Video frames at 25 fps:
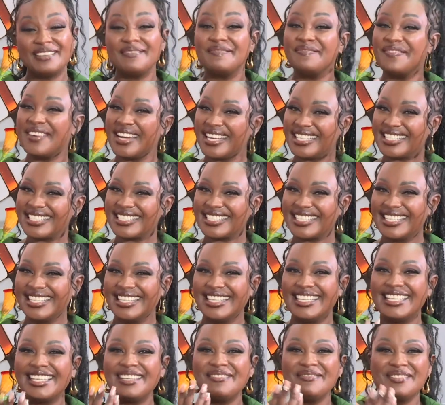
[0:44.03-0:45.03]
But
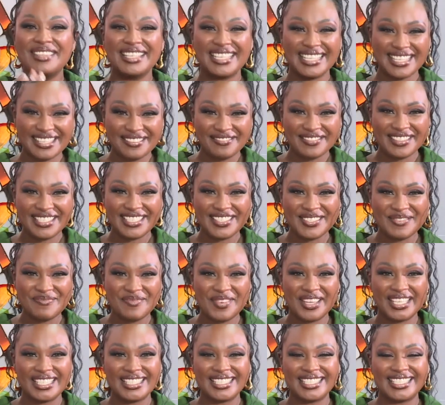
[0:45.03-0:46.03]
let me leave it to
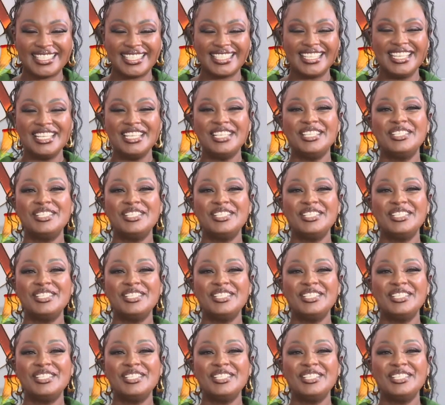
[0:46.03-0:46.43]
Betty